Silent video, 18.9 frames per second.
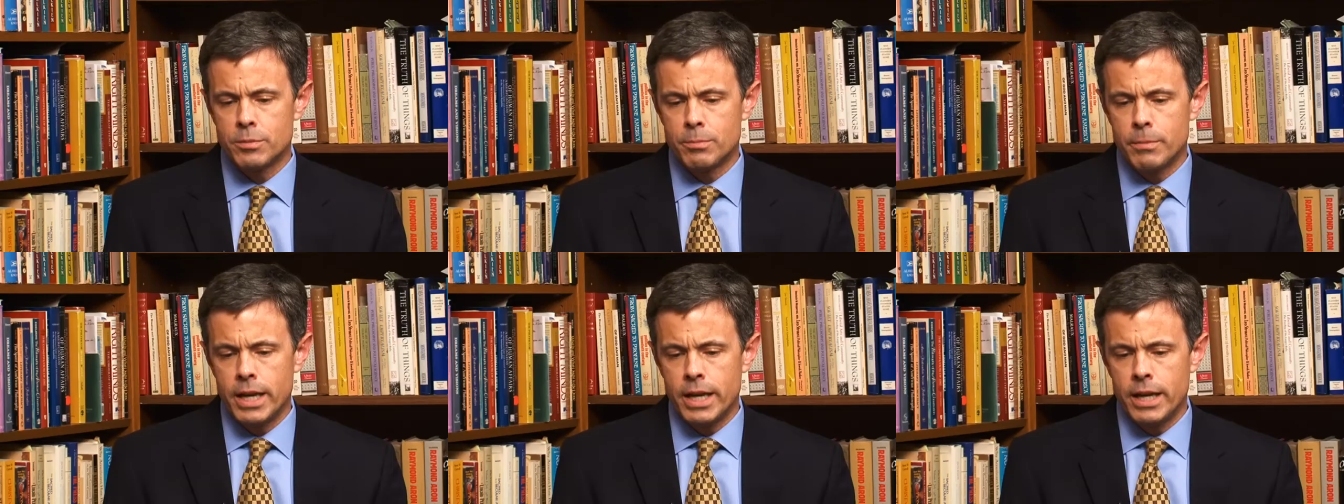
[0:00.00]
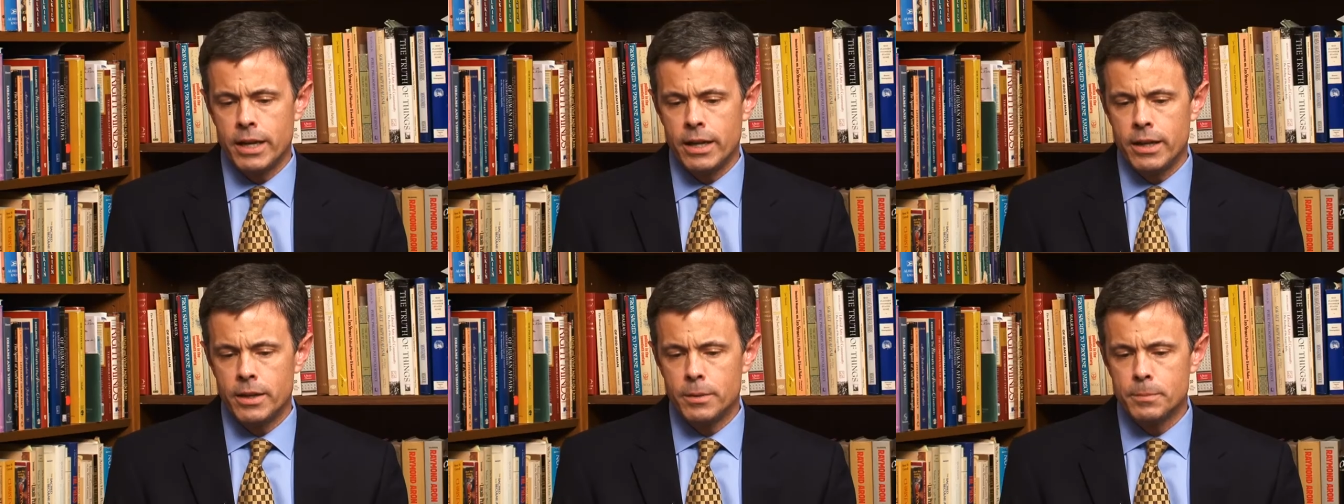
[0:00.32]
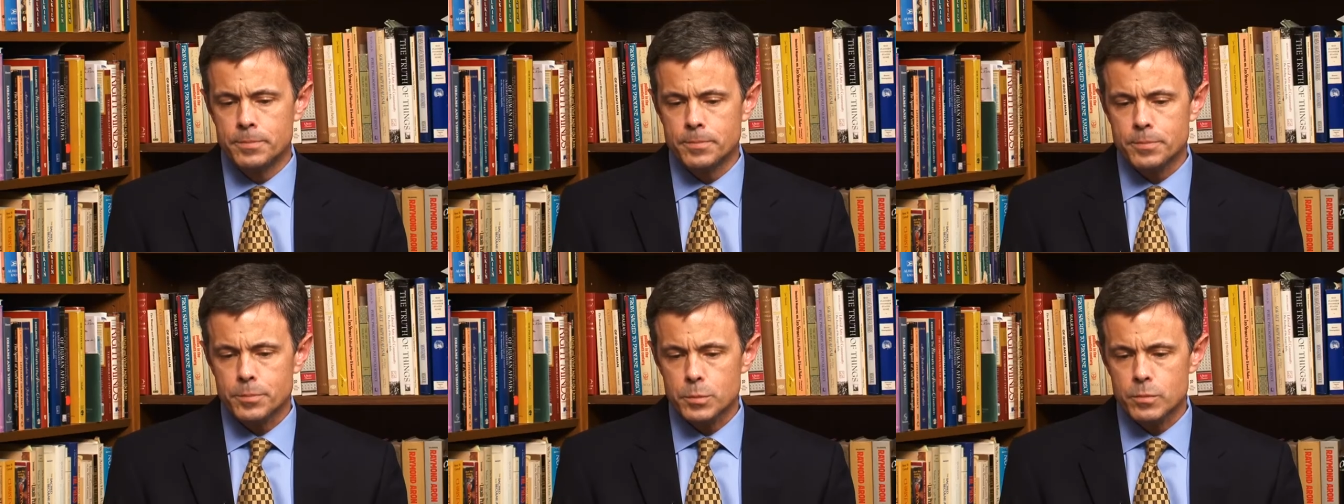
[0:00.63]
made
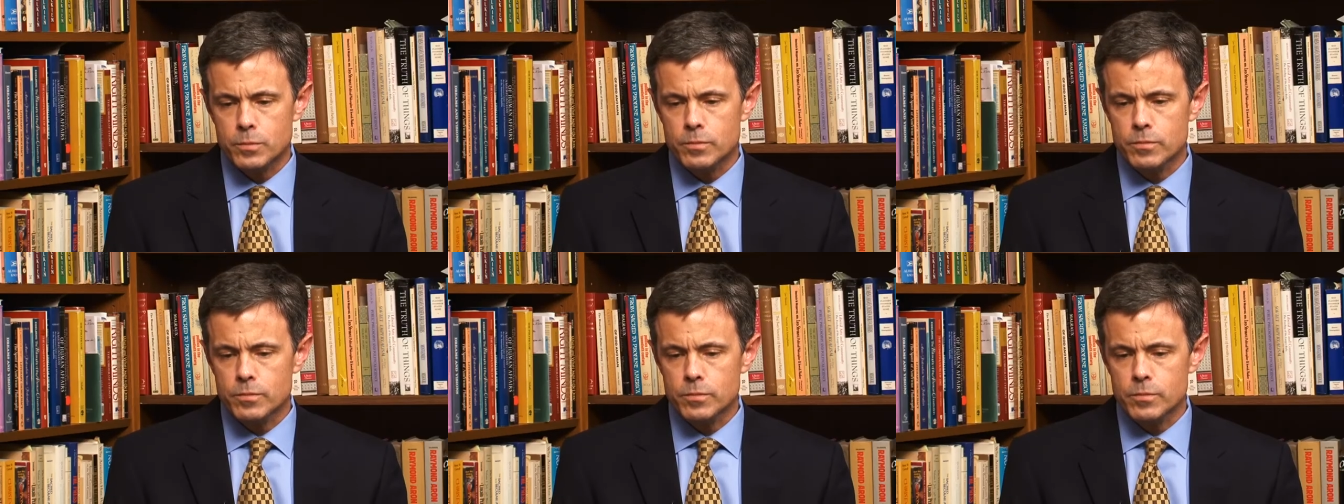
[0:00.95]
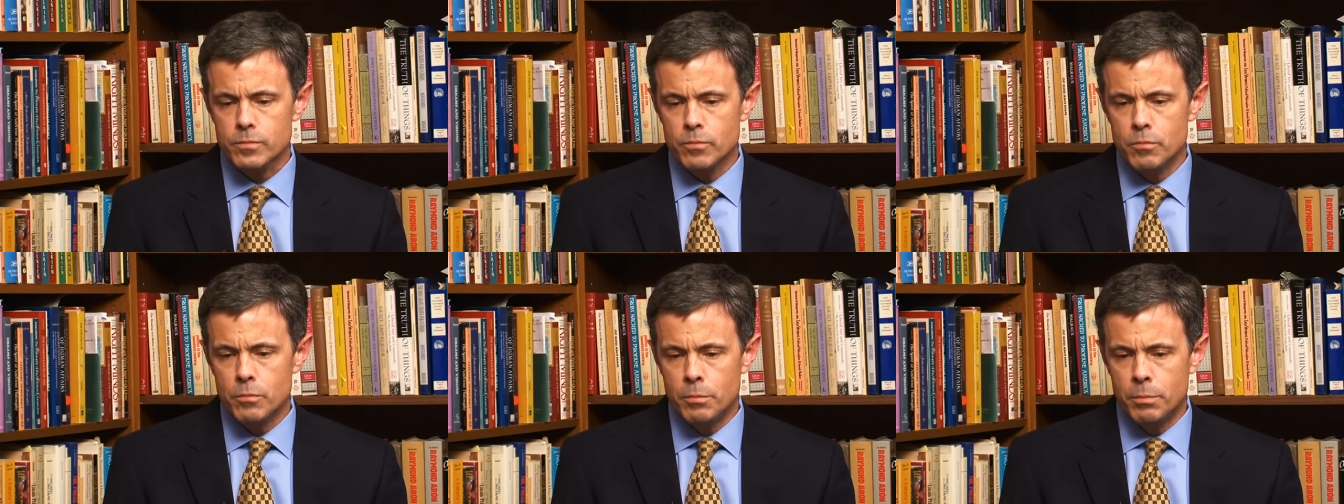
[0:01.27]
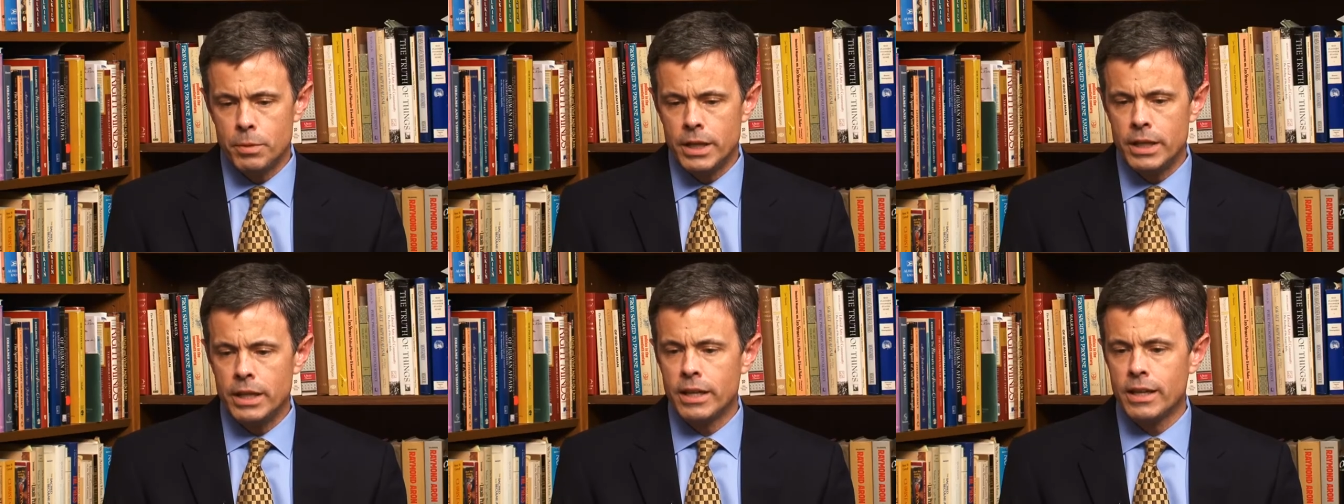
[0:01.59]

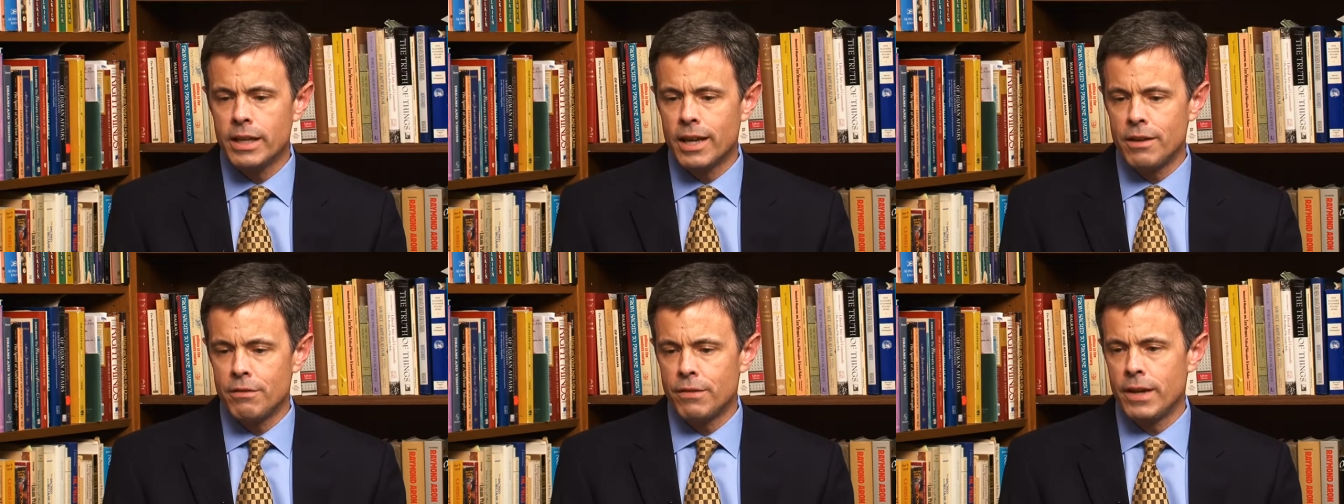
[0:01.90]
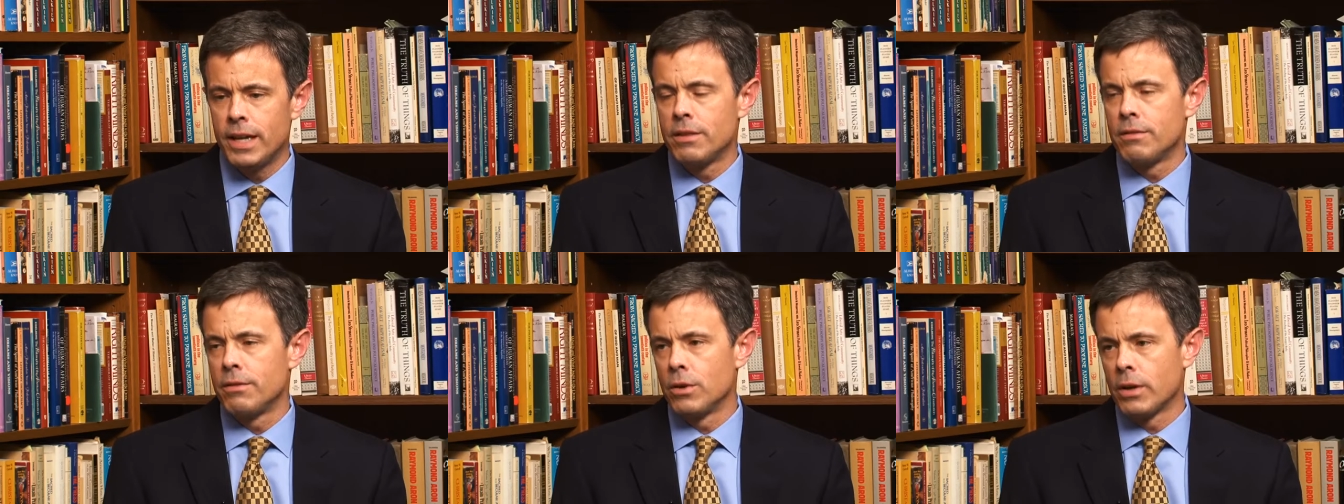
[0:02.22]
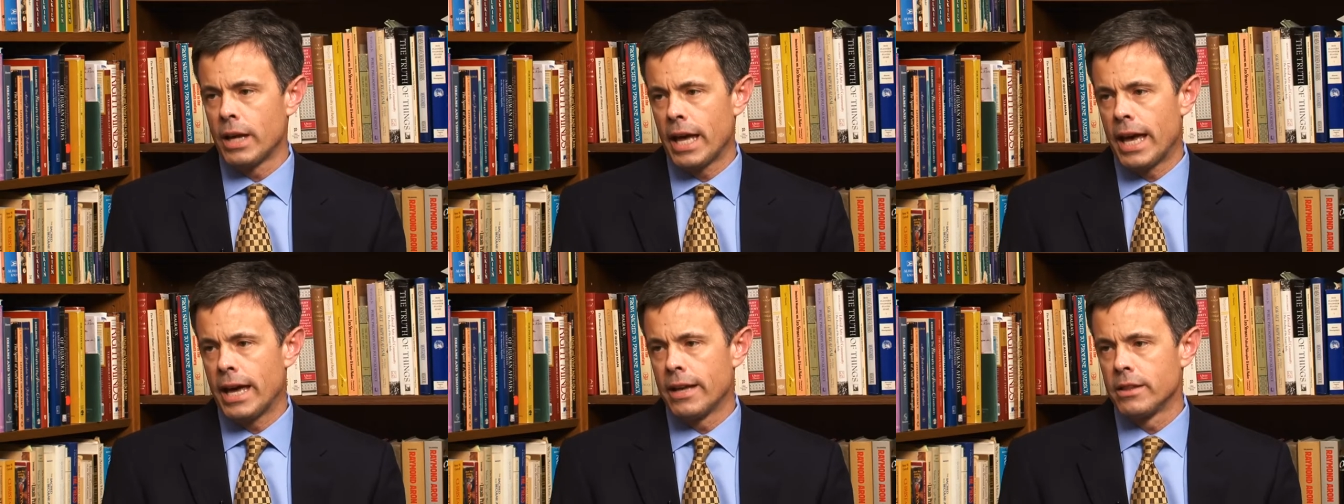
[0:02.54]
being a faithful
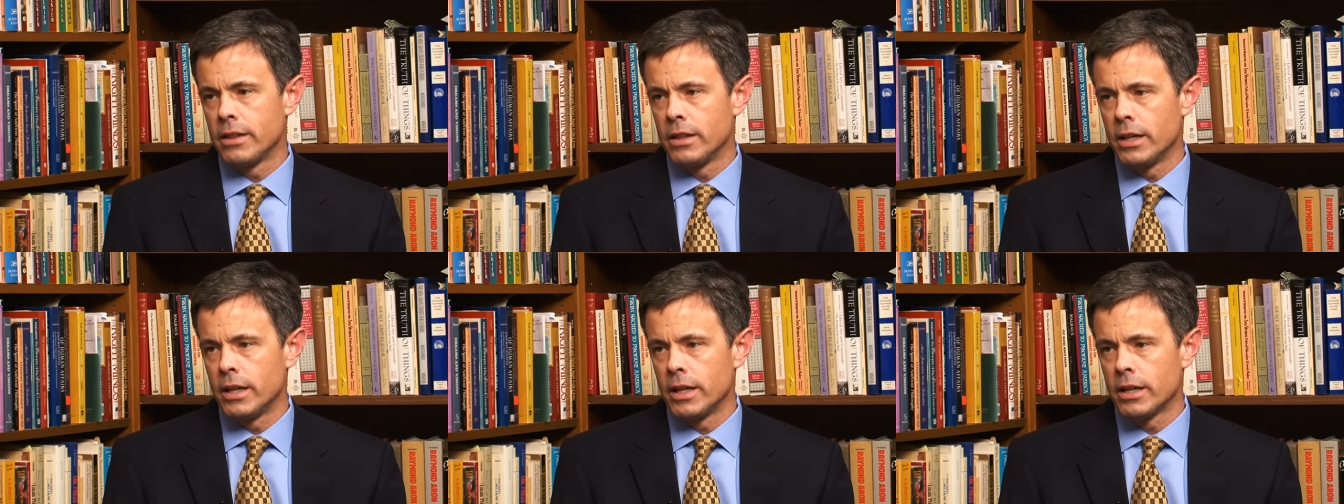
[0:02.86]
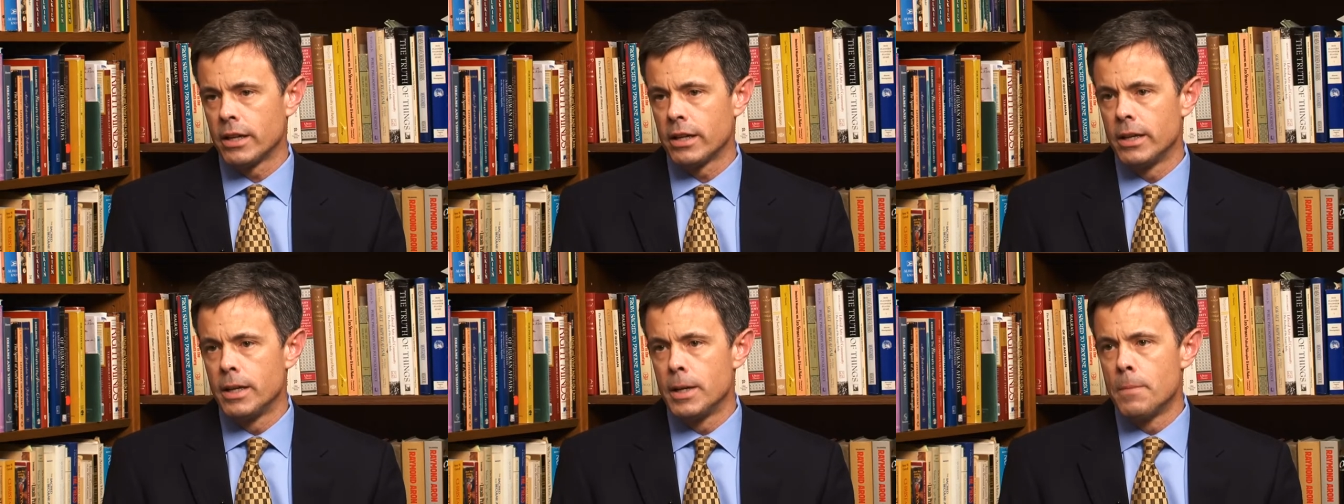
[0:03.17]
Catholic